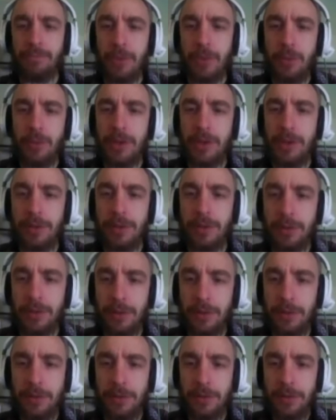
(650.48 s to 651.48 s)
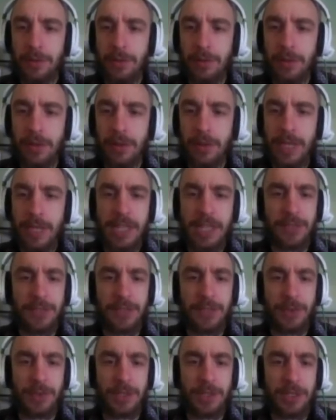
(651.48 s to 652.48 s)
with gas
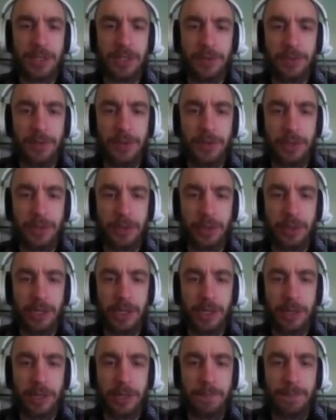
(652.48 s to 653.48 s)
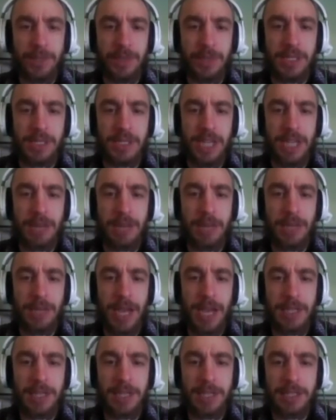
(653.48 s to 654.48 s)
filters that filtering the same
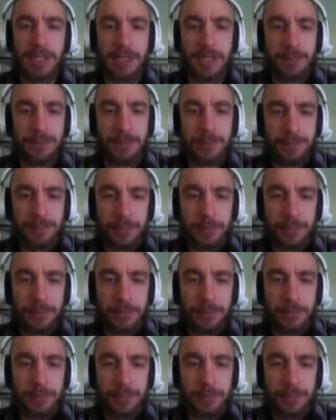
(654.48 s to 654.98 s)
gas